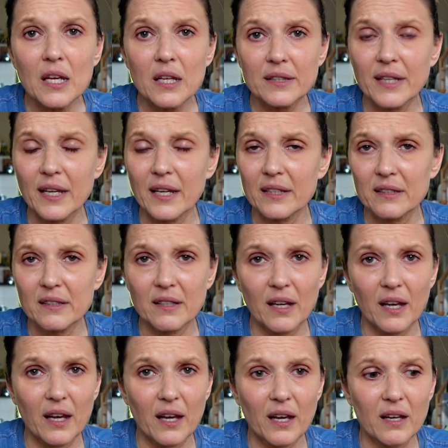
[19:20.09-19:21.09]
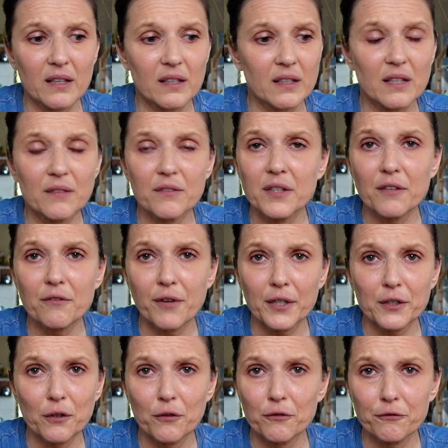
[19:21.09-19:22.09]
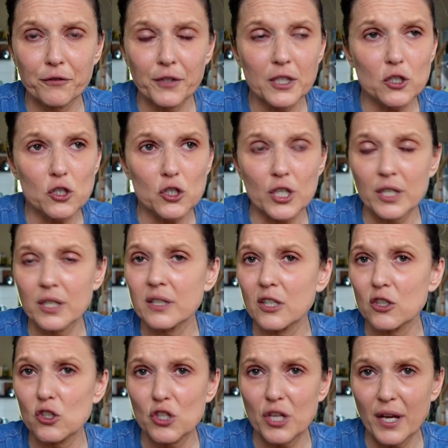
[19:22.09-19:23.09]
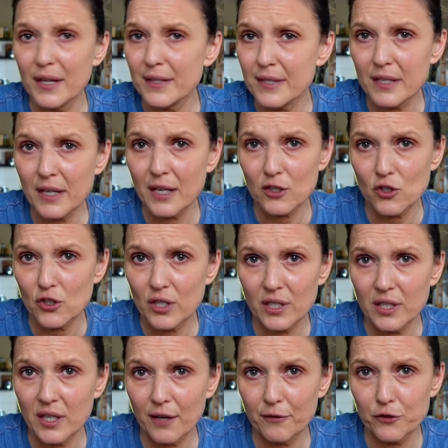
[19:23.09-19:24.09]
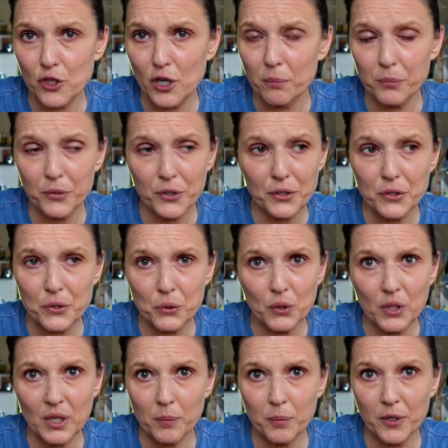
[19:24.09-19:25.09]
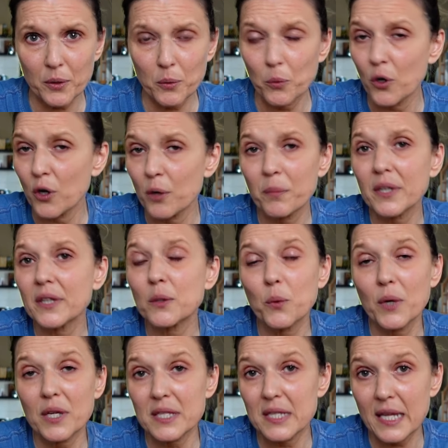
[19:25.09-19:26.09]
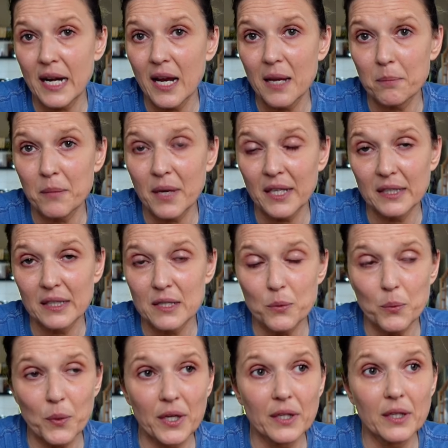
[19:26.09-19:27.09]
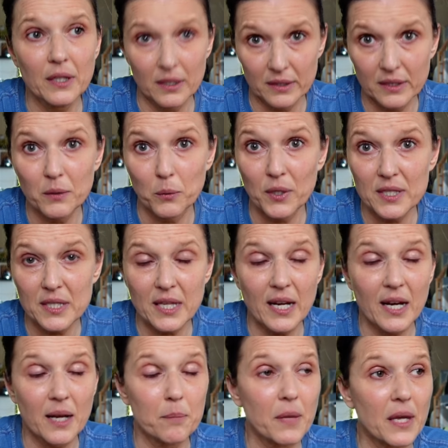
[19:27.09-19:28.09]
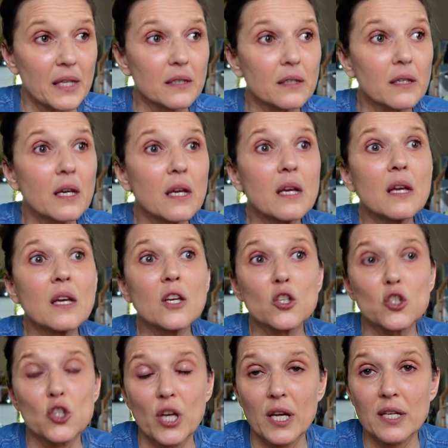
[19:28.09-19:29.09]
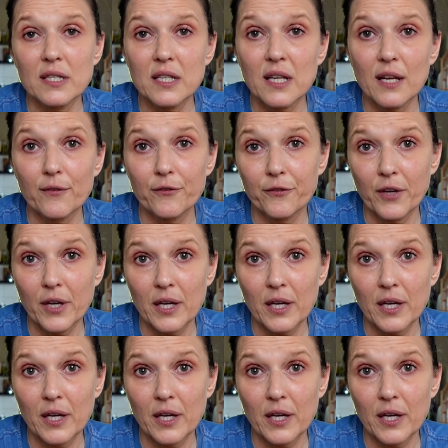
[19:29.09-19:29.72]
That even if I don't finish it, that she has enough jumpers to keep her warm, and the ones that I made as well, the ones that I made, she has enough